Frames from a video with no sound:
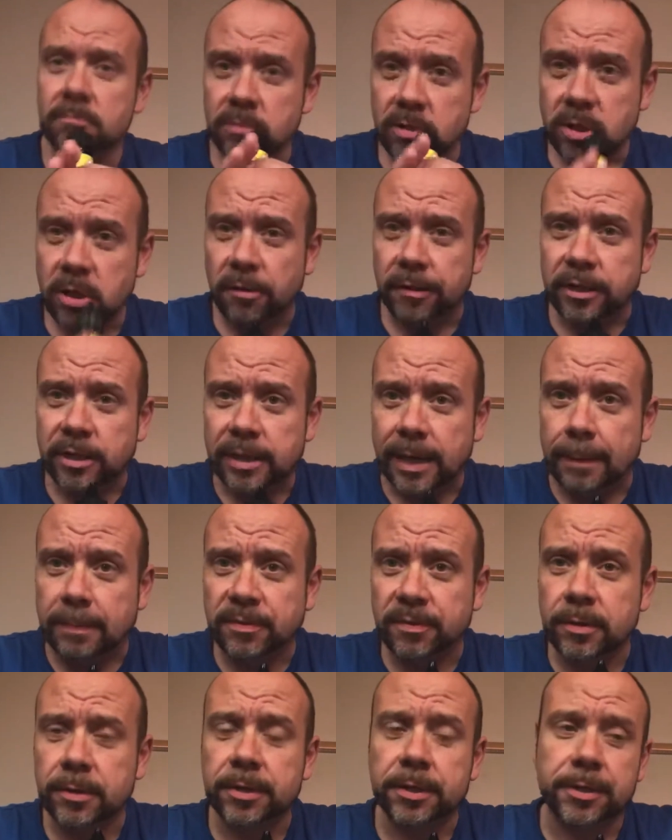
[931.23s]
Sorry,
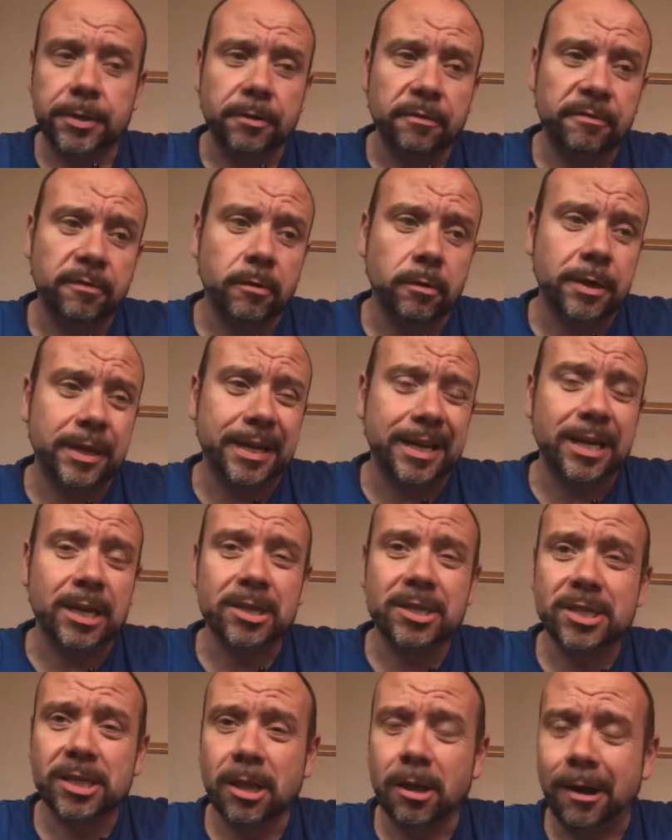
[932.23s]
chaps, for the
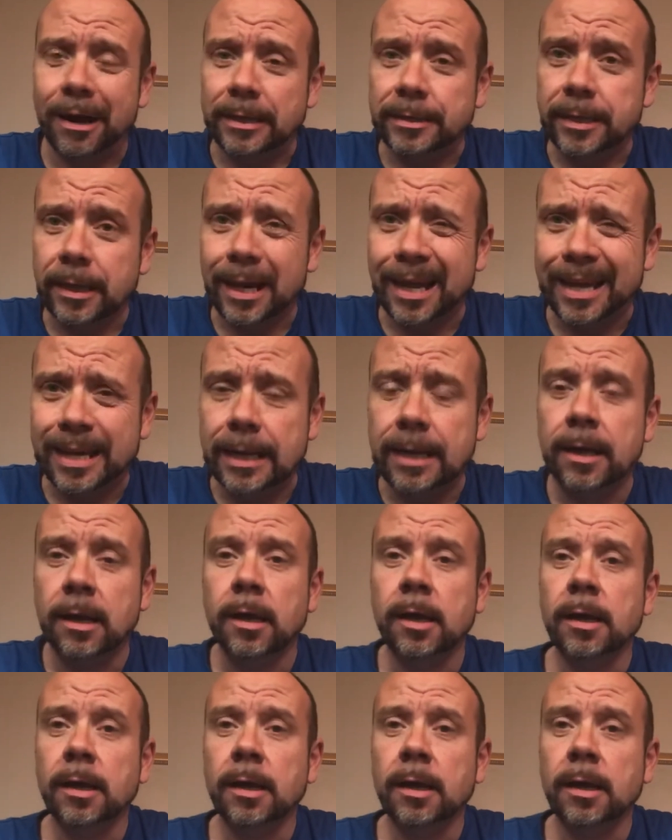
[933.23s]
slight delay.